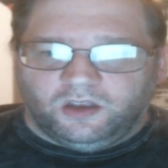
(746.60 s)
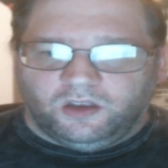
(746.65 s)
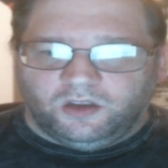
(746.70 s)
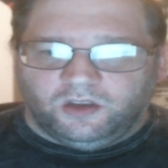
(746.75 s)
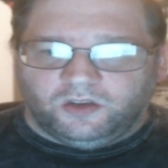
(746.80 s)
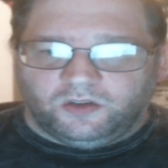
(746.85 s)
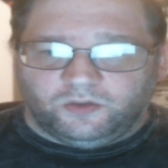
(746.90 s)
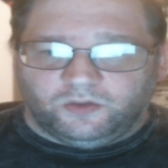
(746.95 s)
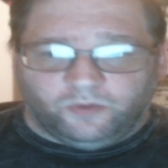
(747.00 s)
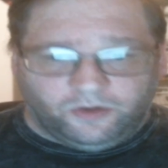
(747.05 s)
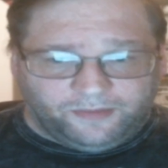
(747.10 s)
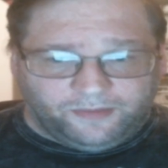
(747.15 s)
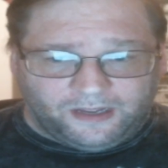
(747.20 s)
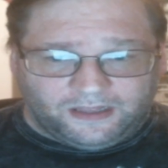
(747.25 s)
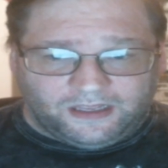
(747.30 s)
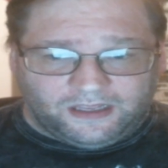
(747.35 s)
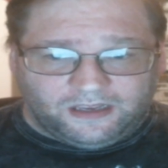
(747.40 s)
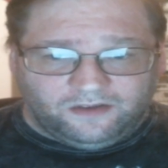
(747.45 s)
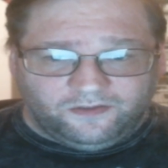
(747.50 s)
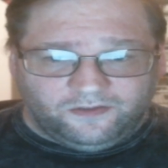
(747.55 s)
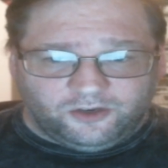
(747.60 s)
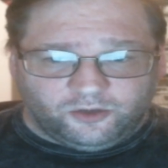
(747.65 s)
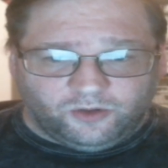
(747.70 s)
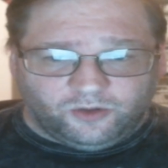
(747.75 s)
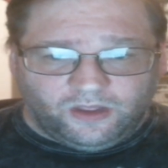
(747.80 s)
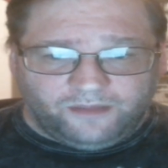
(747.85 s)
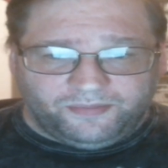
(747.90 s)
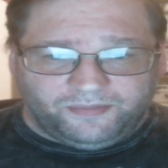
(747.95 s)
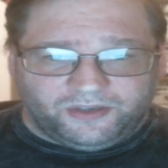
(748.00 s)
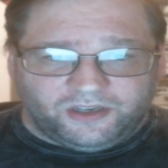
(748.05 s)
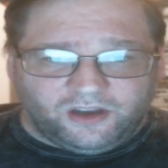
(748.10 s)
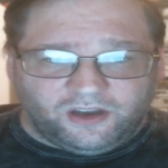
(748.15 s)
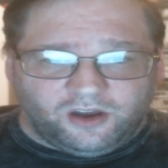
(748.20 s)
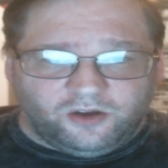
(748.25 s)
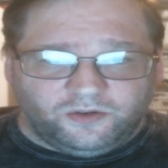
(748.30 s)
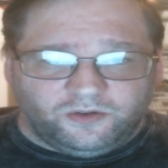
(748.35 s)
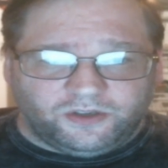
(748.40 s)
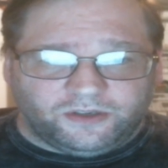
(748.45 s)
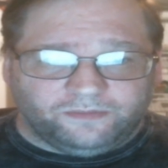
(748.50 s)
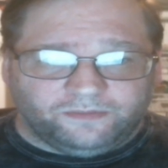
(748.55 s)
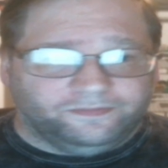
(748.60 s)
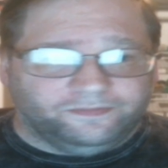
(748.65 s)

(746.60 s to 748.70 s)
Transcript: So what about the individual episodes?